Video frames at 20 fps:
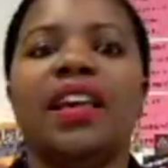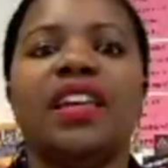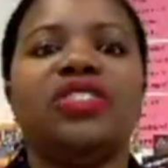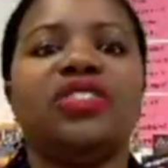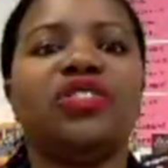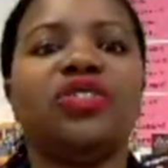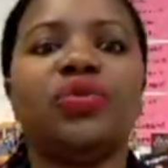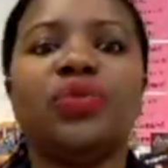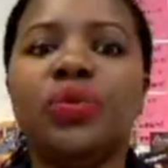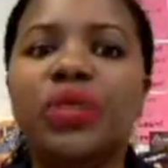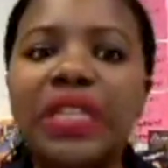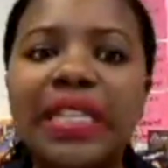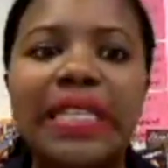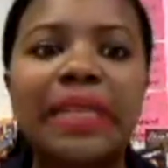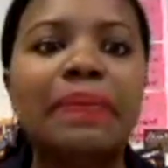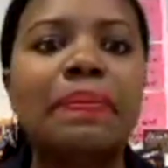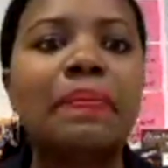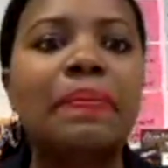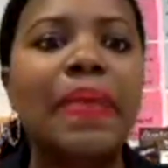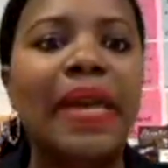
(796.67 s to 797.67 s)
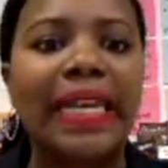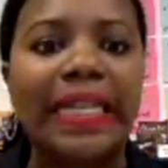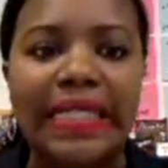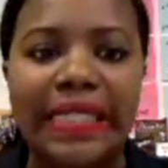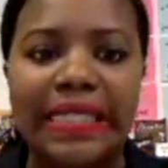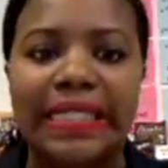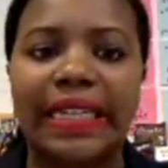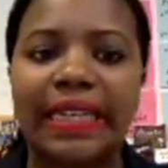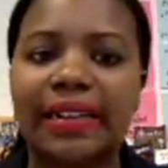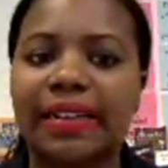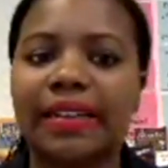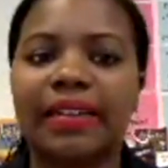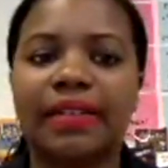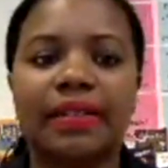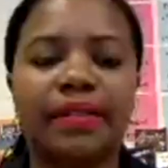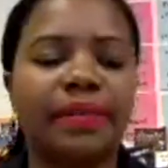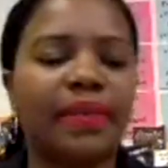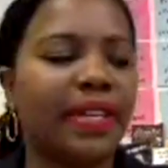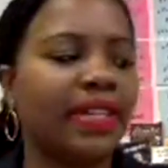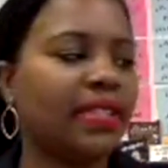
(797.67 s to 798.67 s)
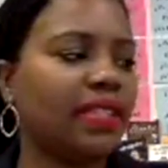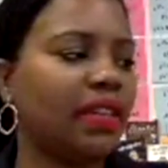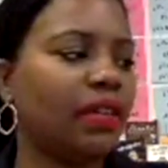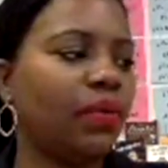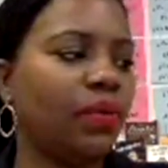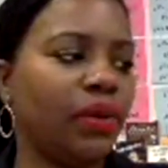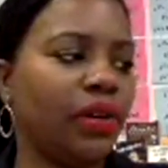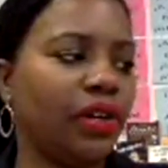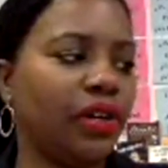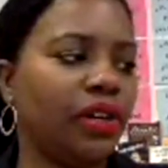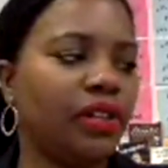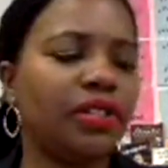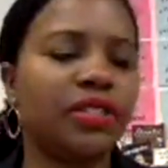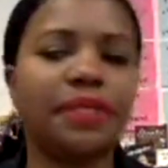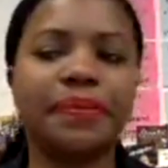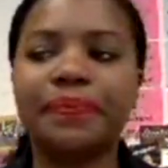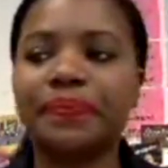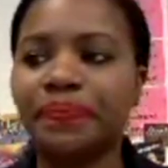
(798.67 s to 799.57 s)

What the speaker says: just really basic words,